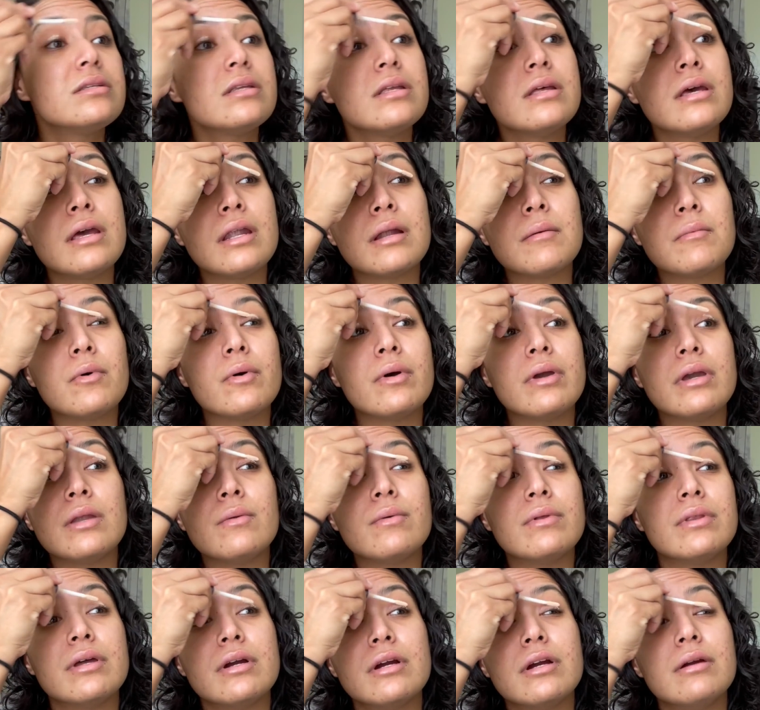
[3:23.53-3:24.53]
And I'm going in
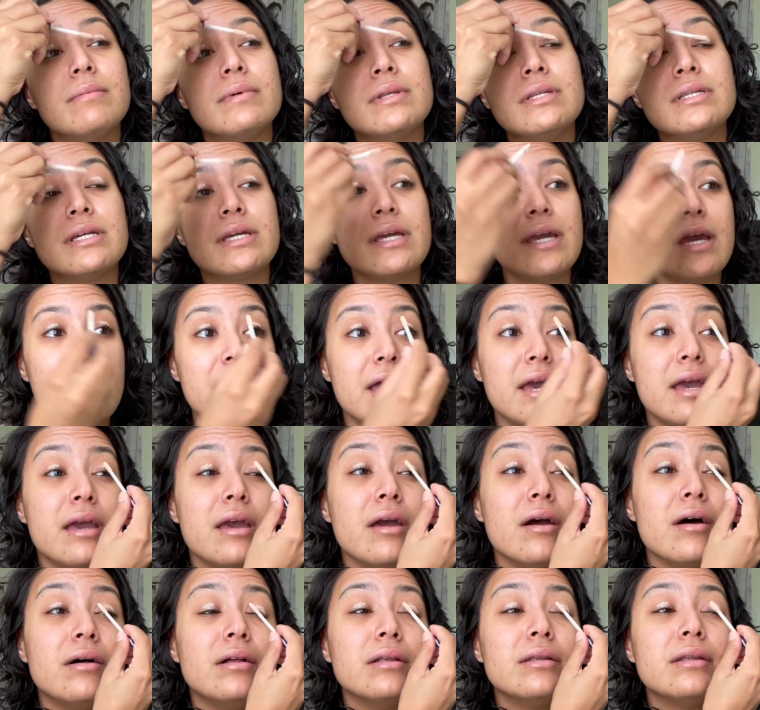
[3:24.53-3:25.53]
with Urban Decay
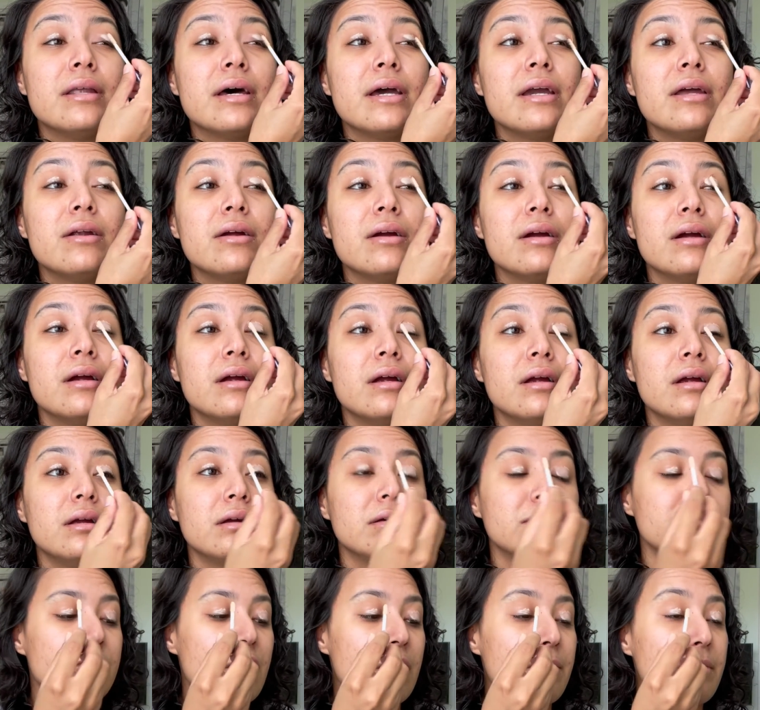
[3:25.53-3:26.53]
All Nighter
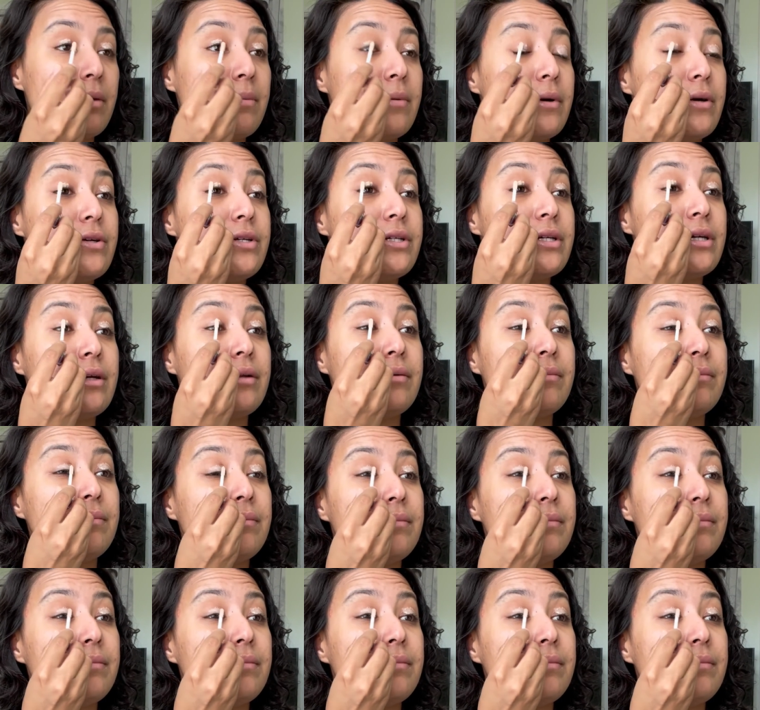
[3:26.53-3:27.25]
Primer Potion.